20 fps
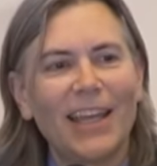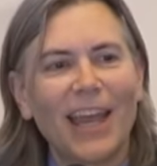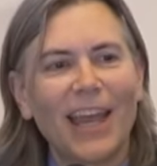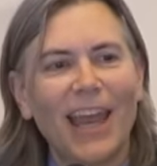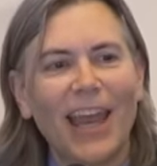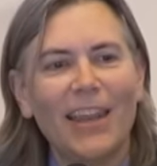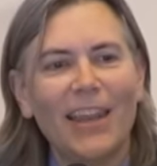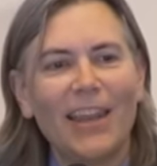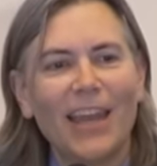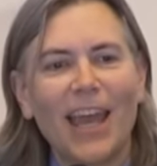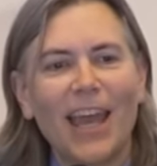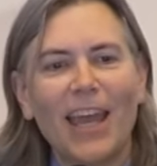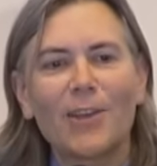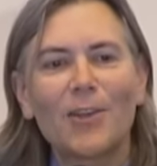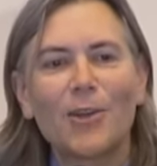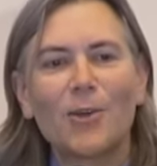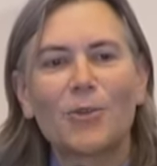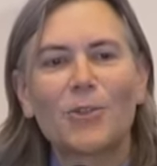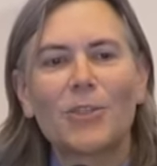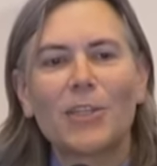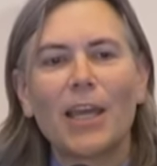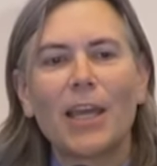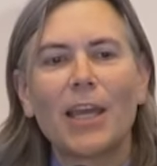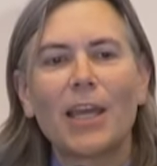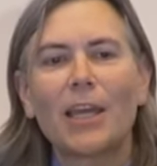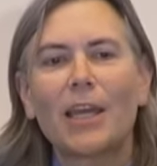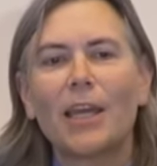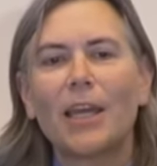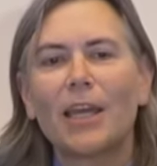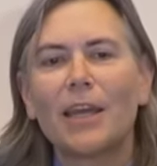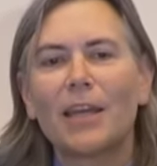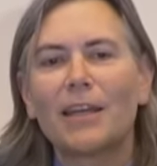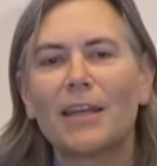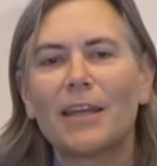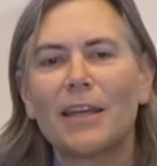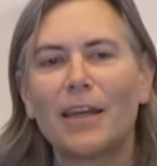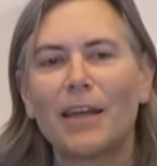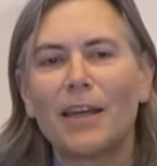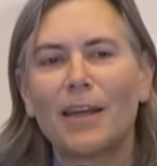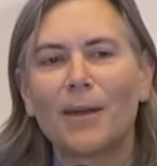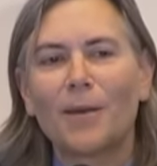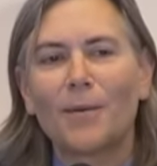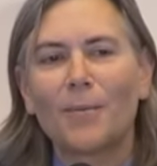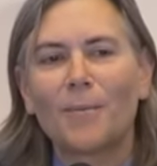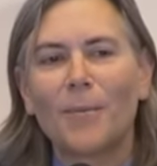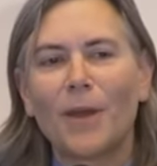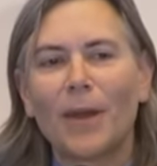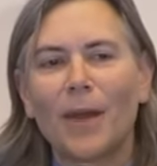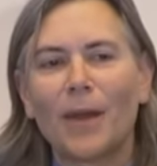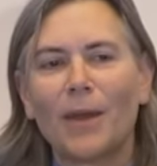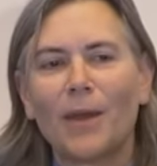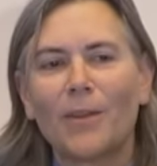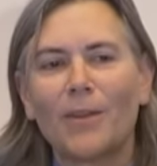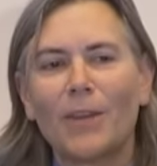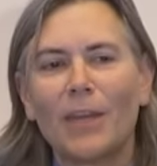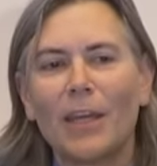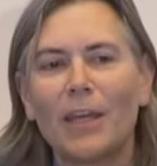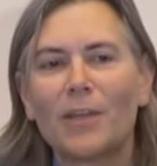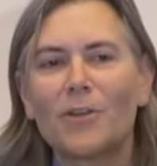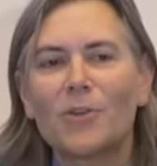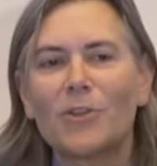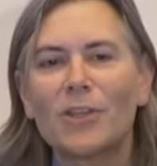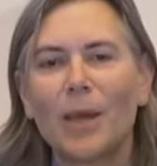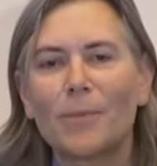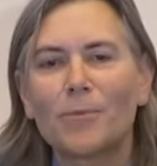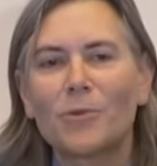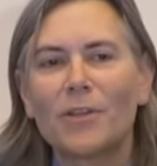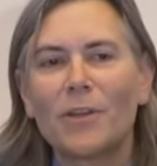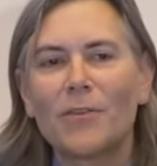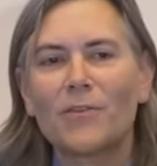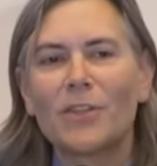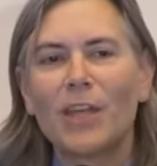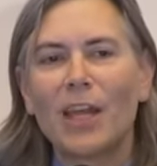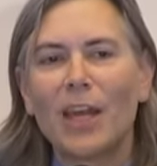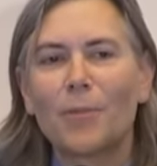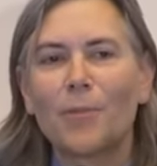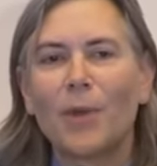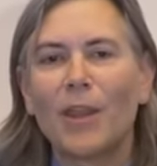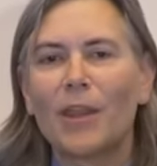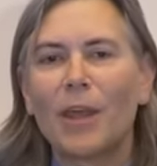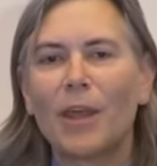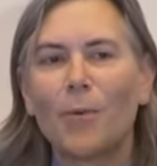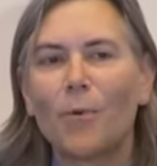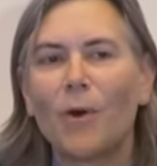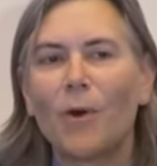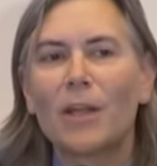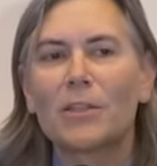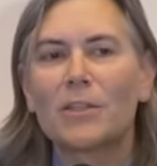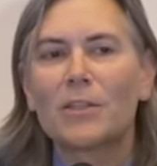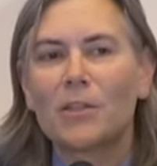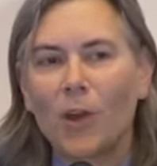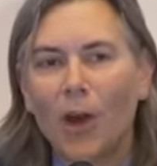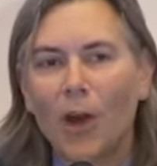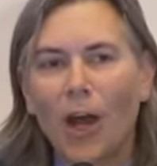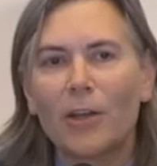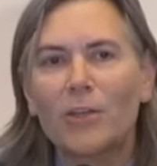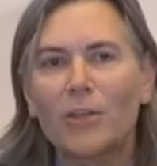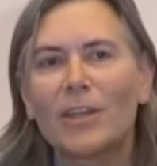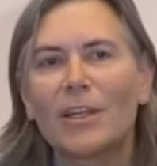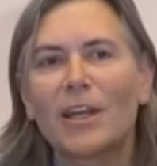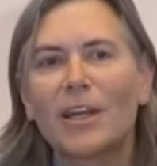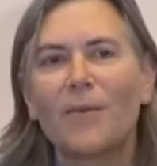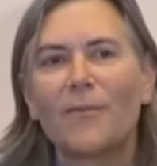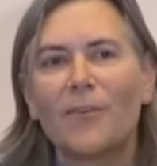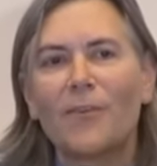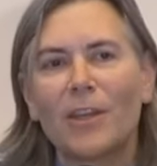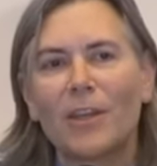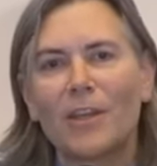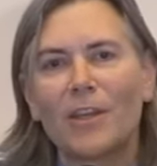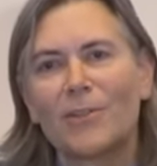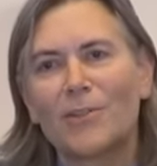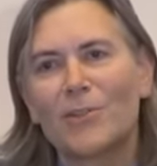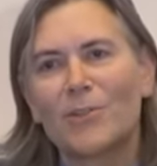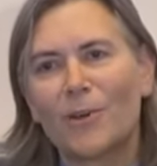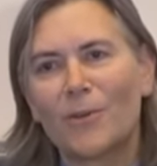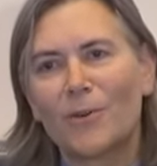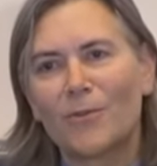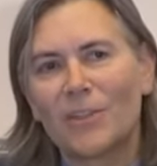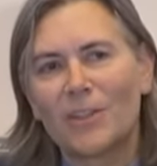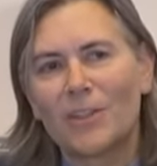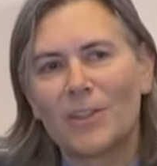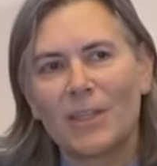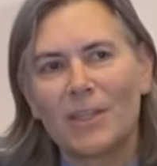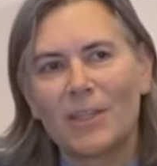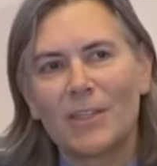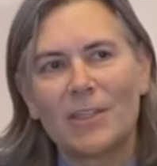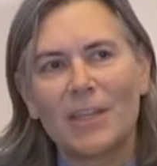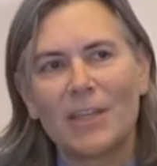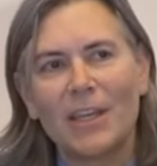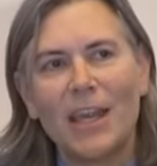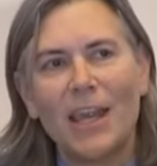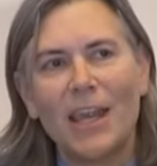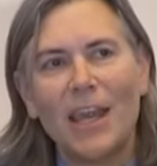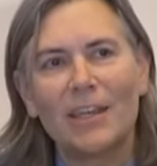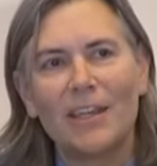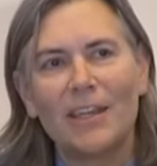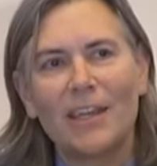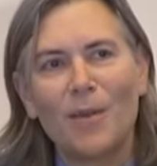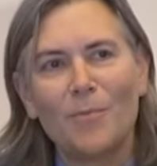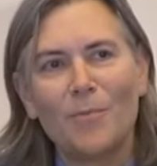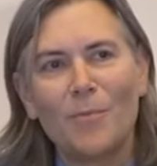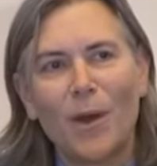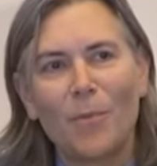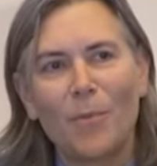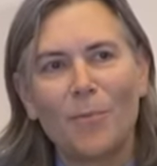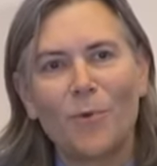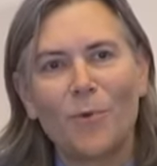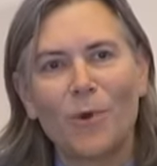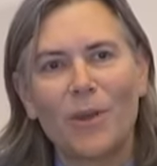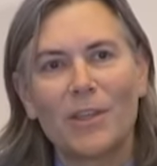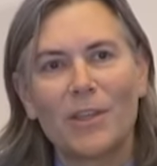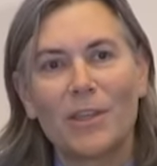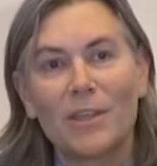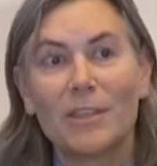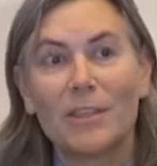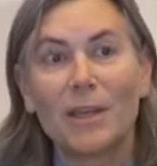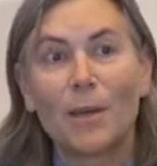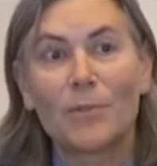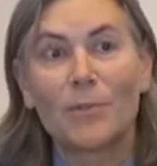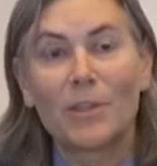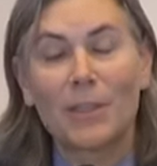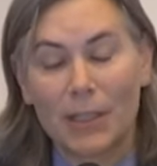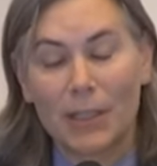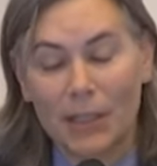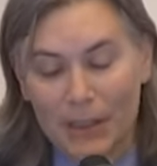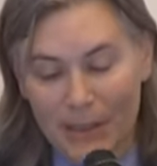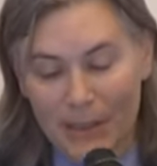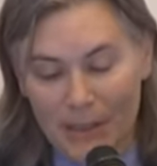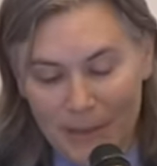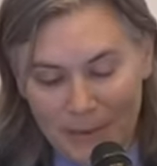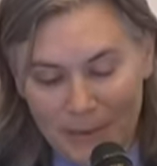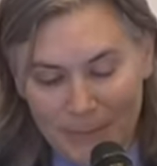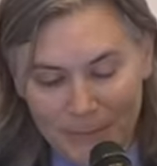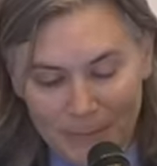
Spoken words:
And they had no say in the interception of sediment that once got to cover these surfaces and keep up with subsidence.